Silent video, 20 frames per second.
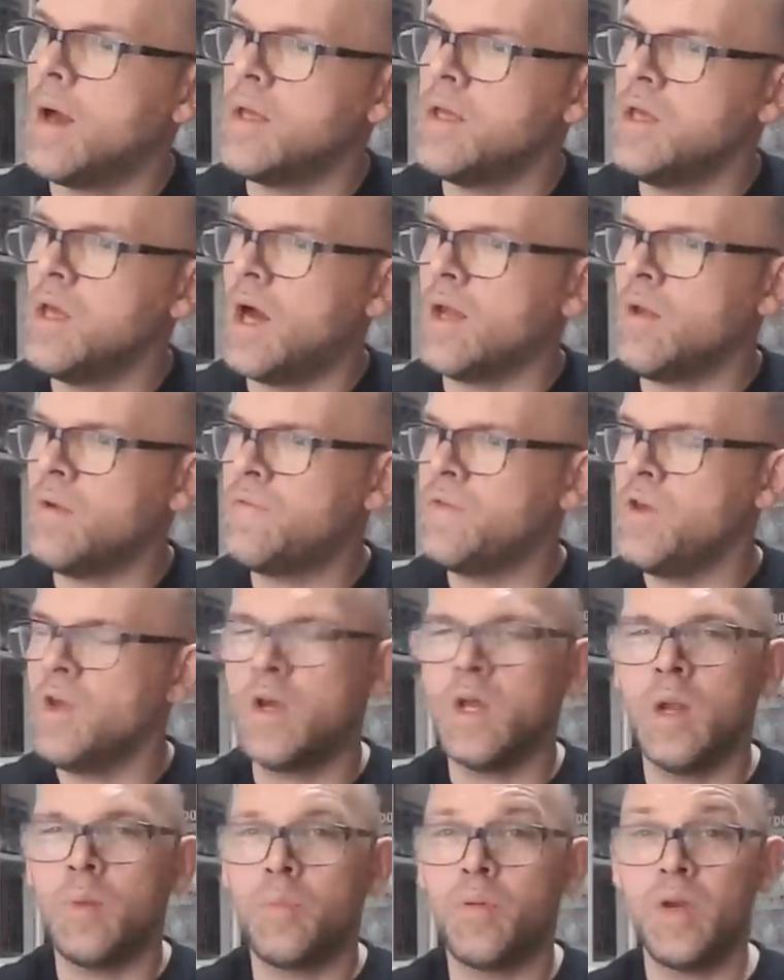I don't think you
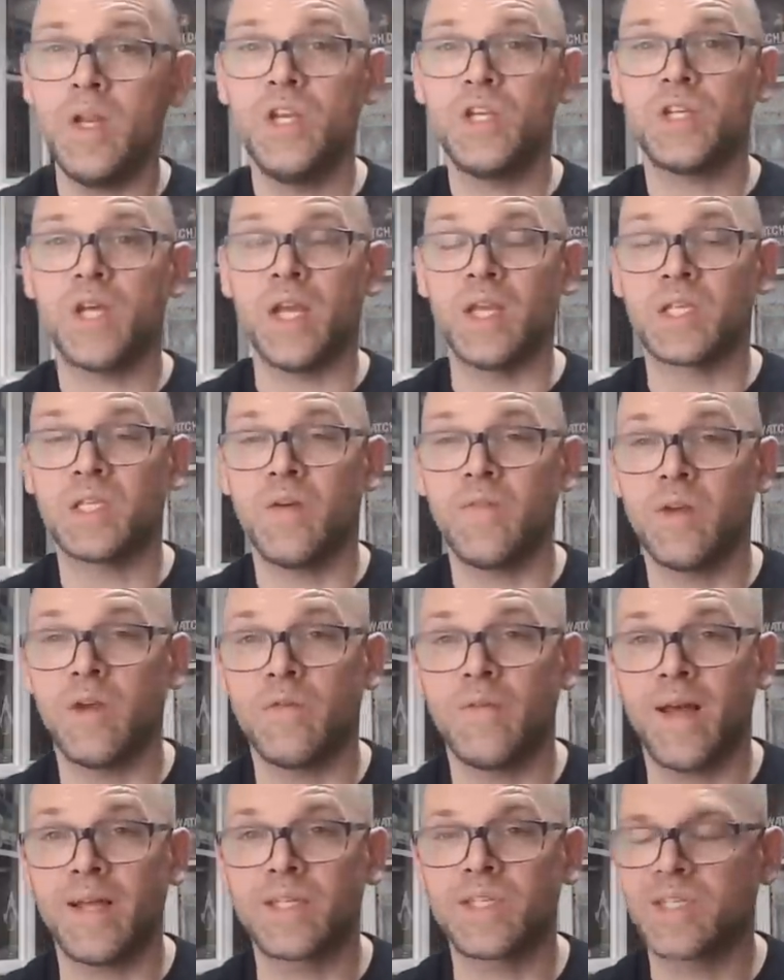can appreciate something
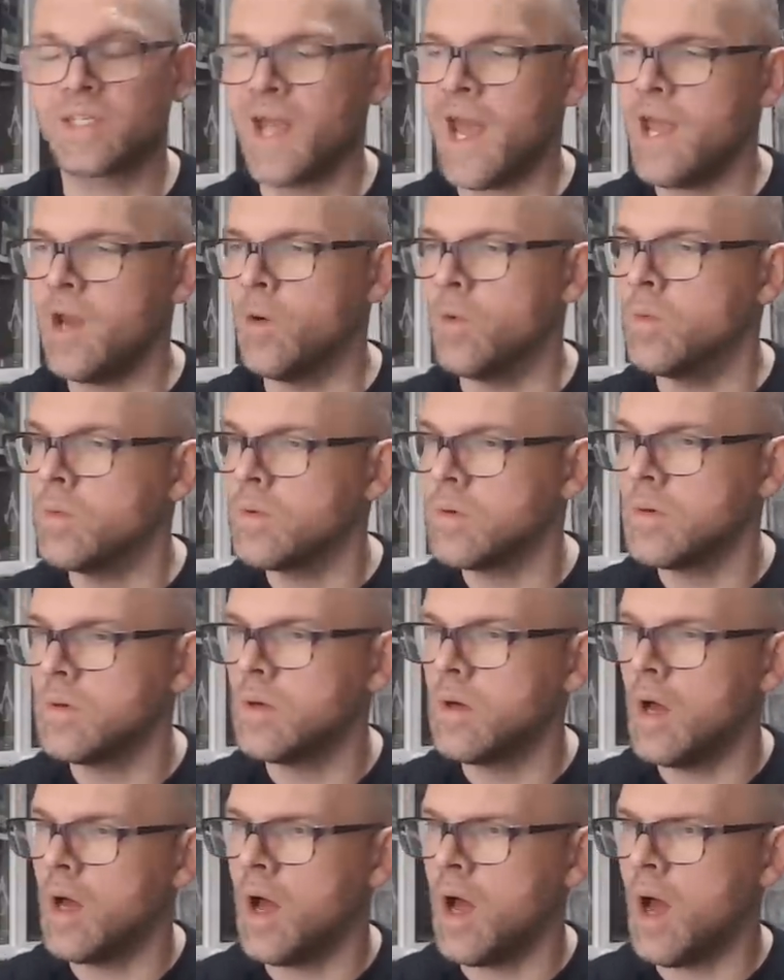of that scale.
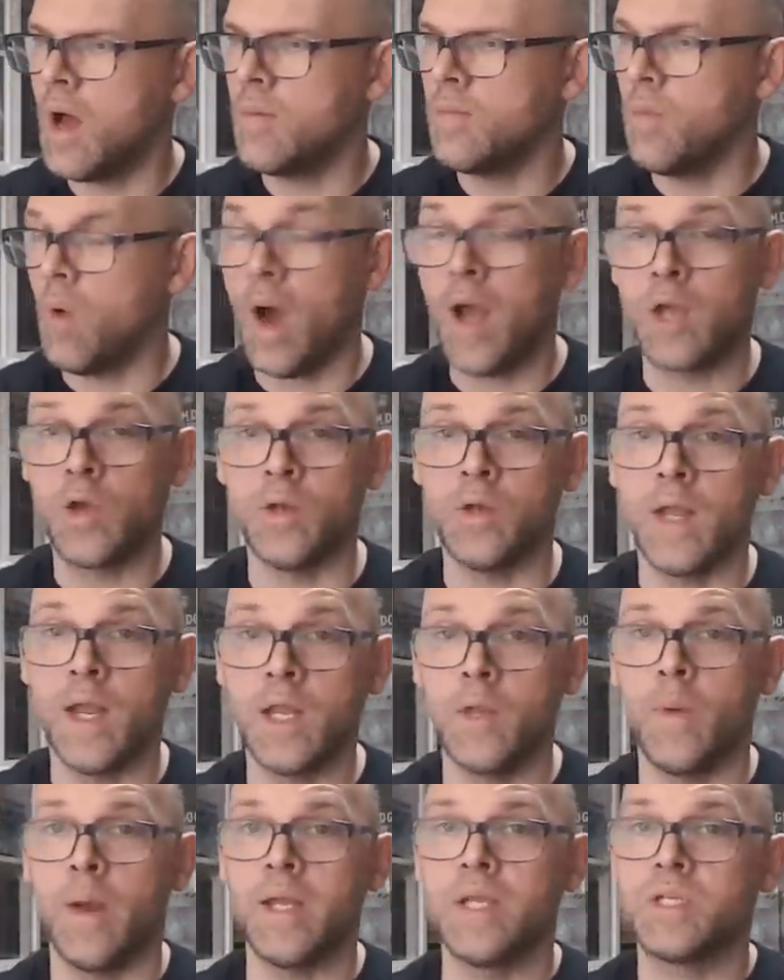I couldn't
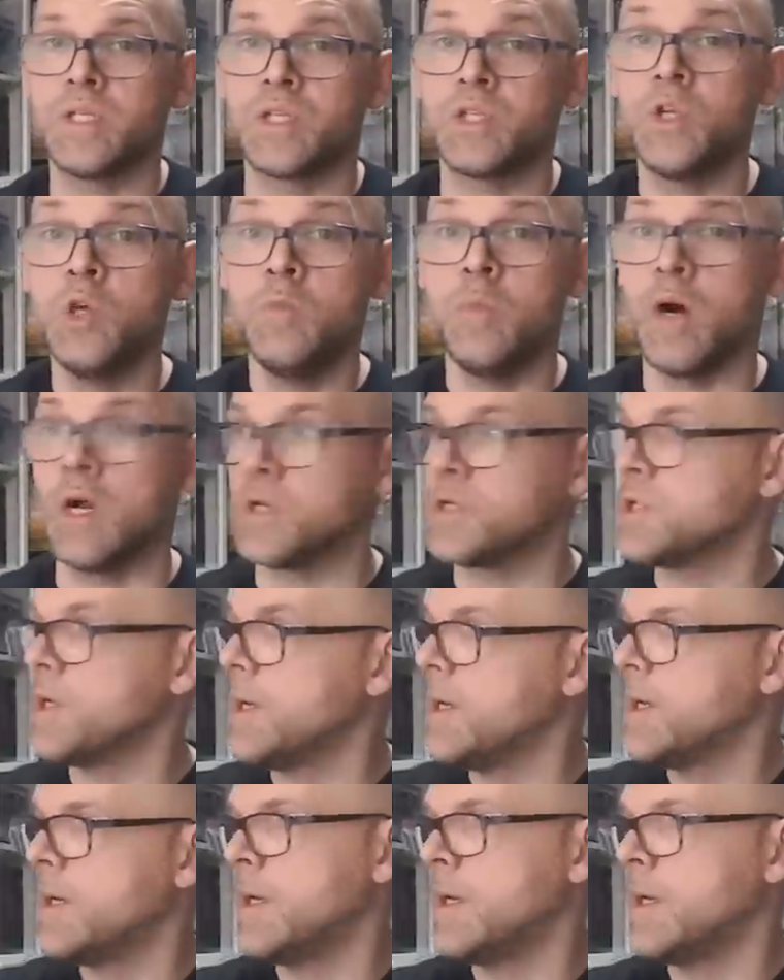anyway, it's just too much.